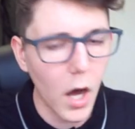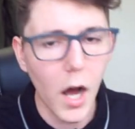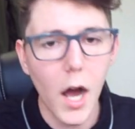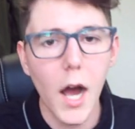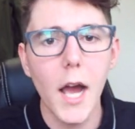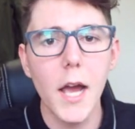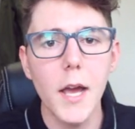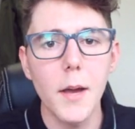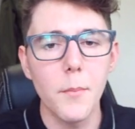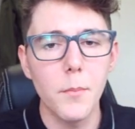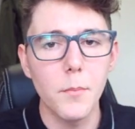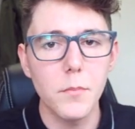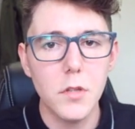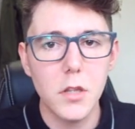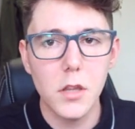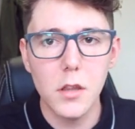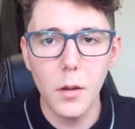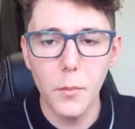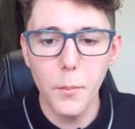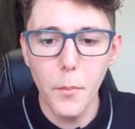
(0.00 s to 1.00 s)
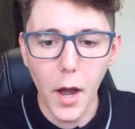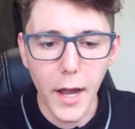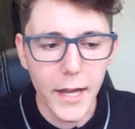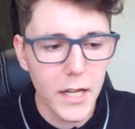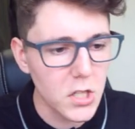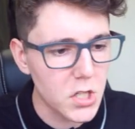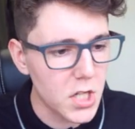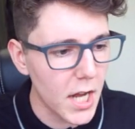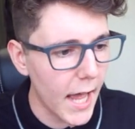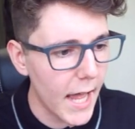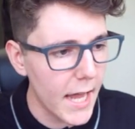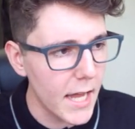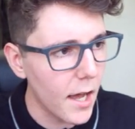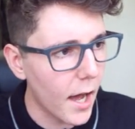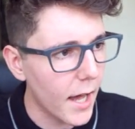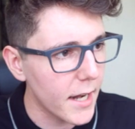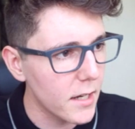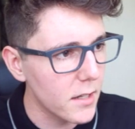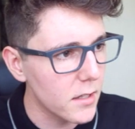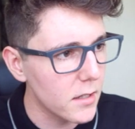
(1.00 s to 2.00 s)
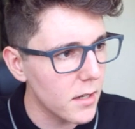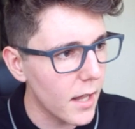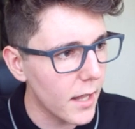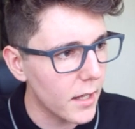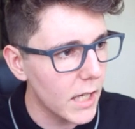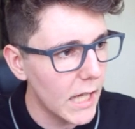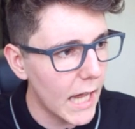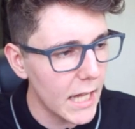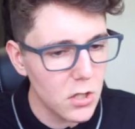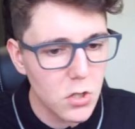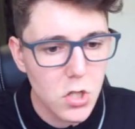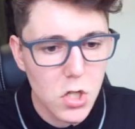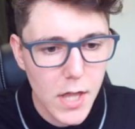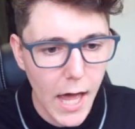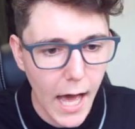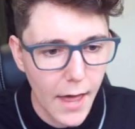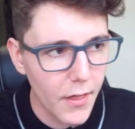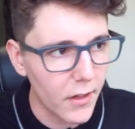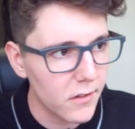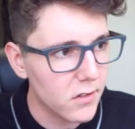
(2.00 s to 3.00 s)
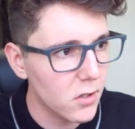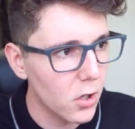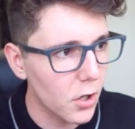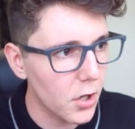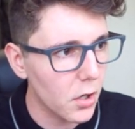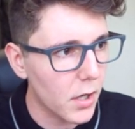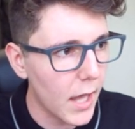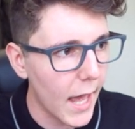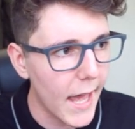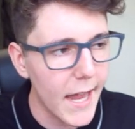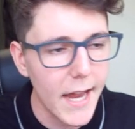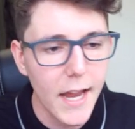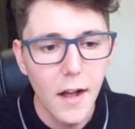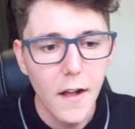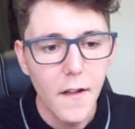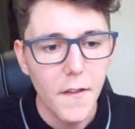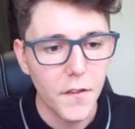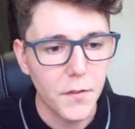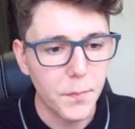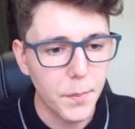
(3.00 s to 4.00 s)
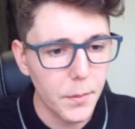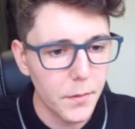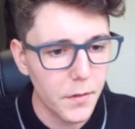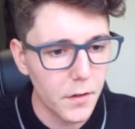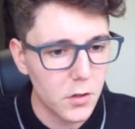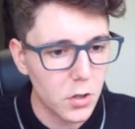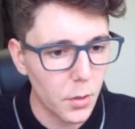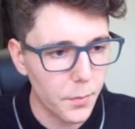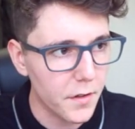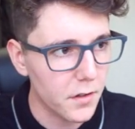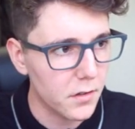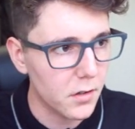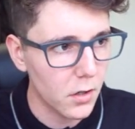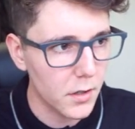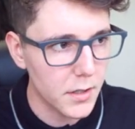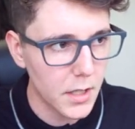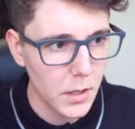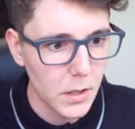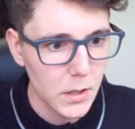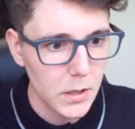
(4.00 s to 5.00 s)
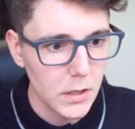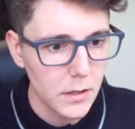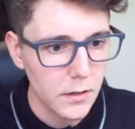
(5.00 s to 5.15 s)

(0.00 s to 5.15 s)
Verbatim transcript: I am the mighty Chai. I didn't eh, let you do that. That's not okay. There's people at the top of this goddamn.